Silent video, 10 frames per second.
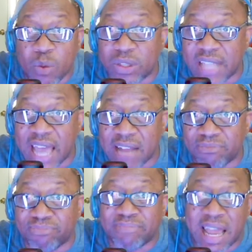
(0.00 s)
with that,
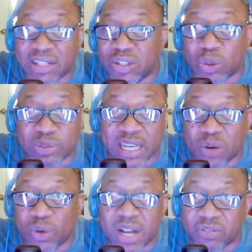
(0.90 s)
you know what I'm saying,
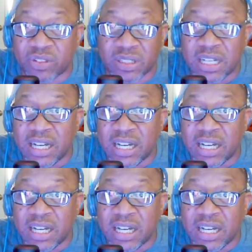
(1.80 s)
whatever,